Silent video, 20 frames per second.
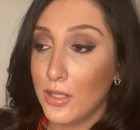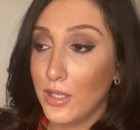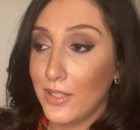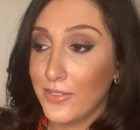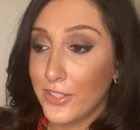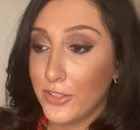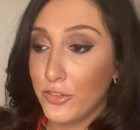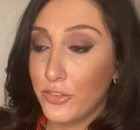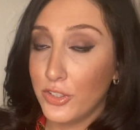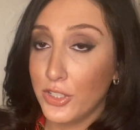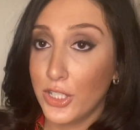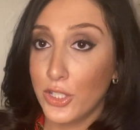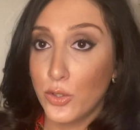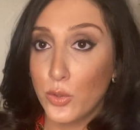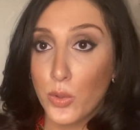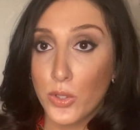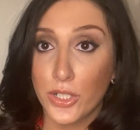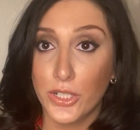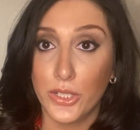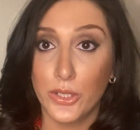essentially
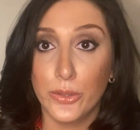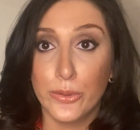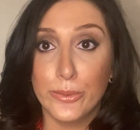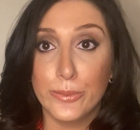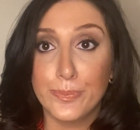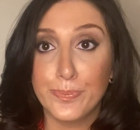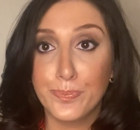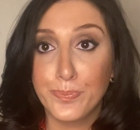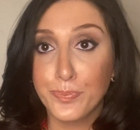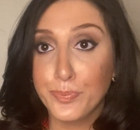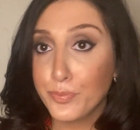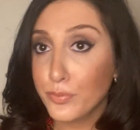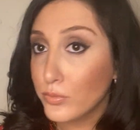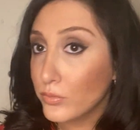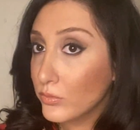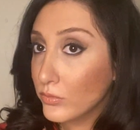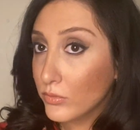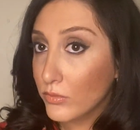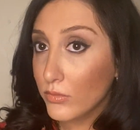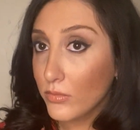ignore you
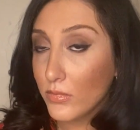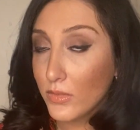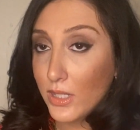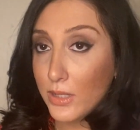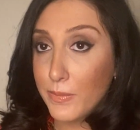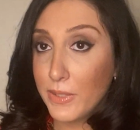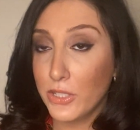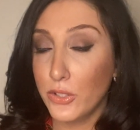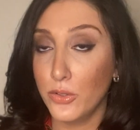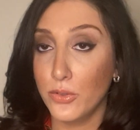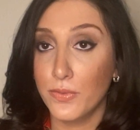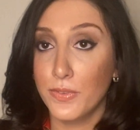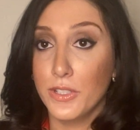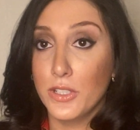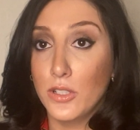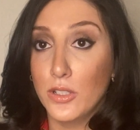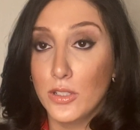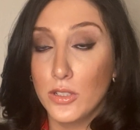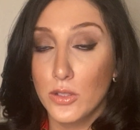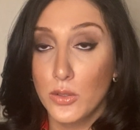and make you
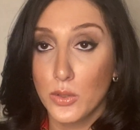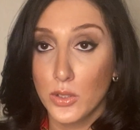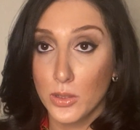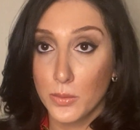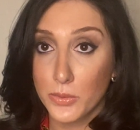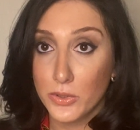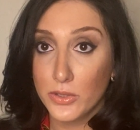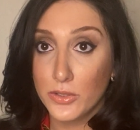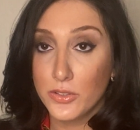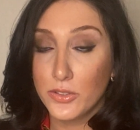feel horrible.